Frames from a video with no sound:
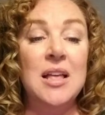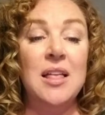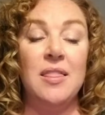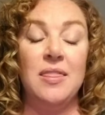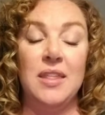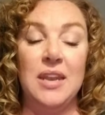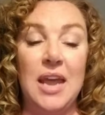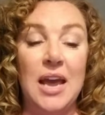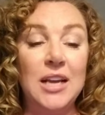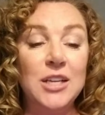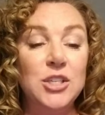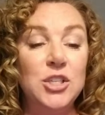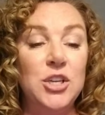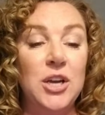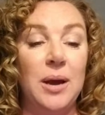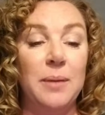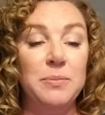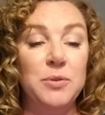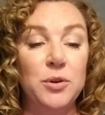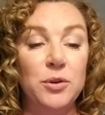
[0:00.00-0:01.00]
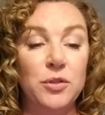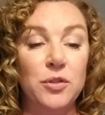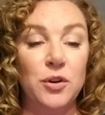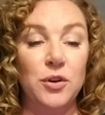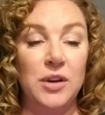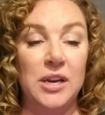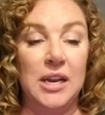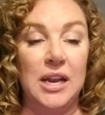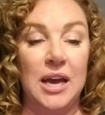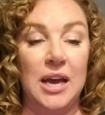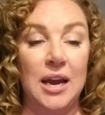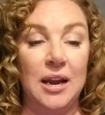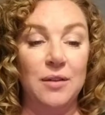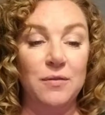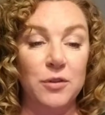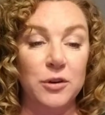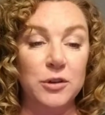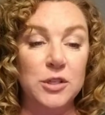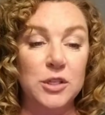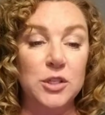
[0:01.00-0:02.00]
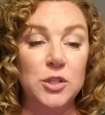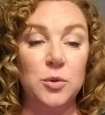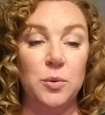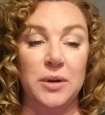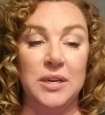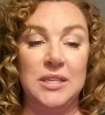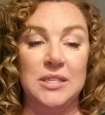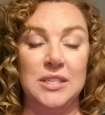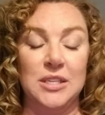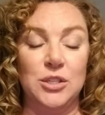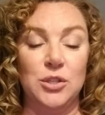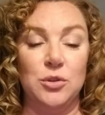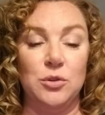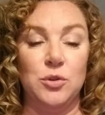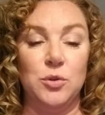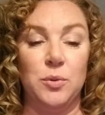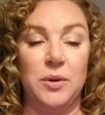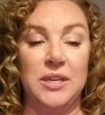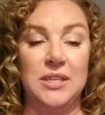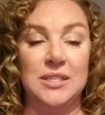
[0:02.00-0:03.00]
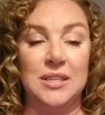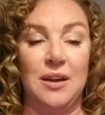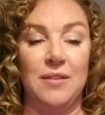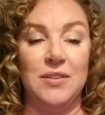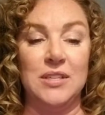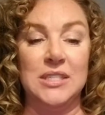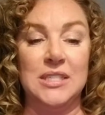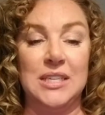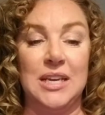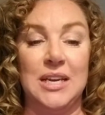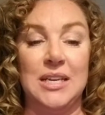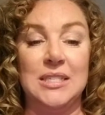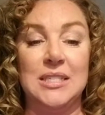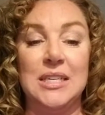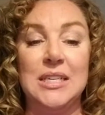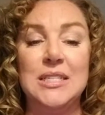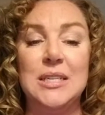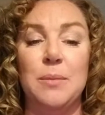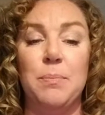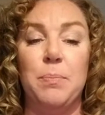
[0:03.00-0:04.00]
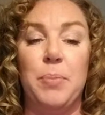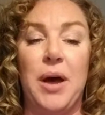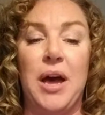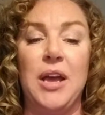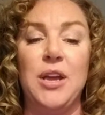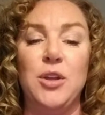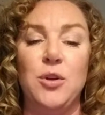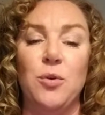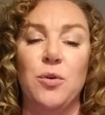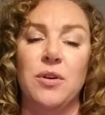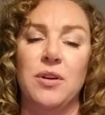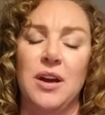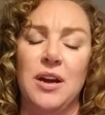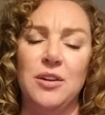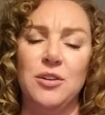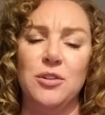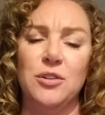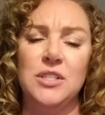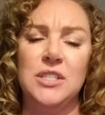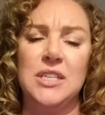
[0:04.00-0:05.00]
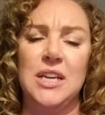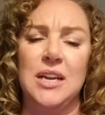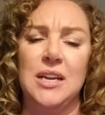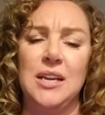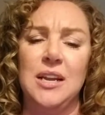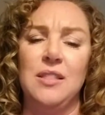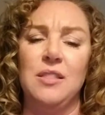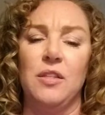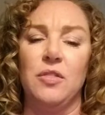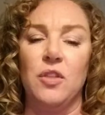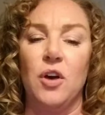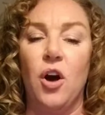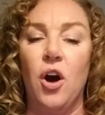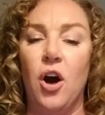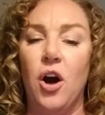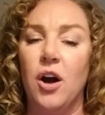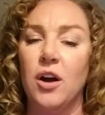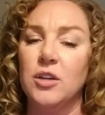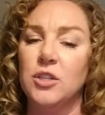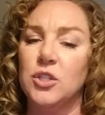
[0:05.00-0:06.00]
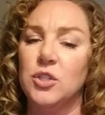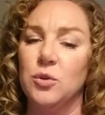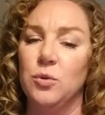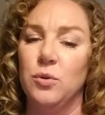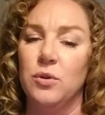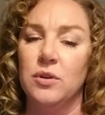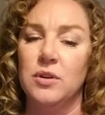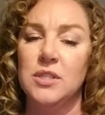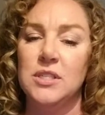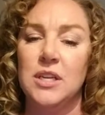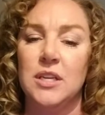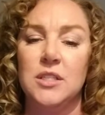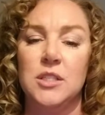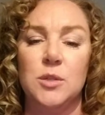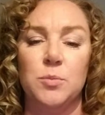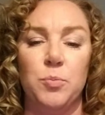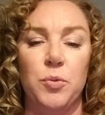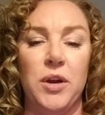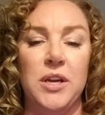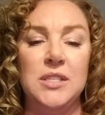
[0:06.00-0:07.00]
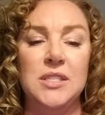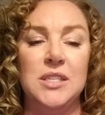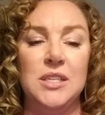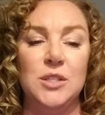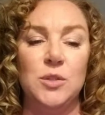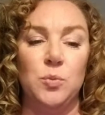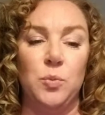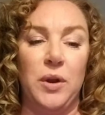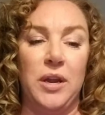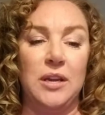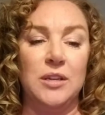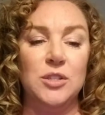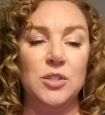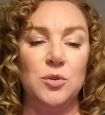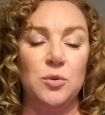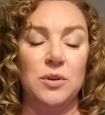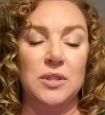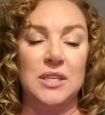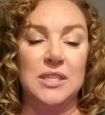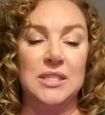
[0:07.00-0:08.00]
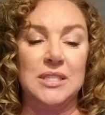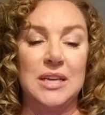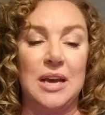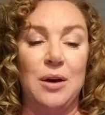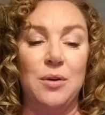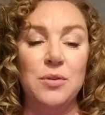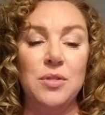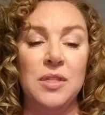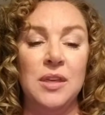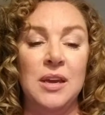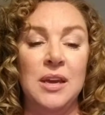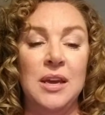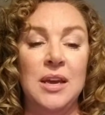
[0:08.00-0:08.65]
The next chapter, 39, verses 26 through 27 says, "Is it by your understanding that the hawk soars and spreads his wings toward the south?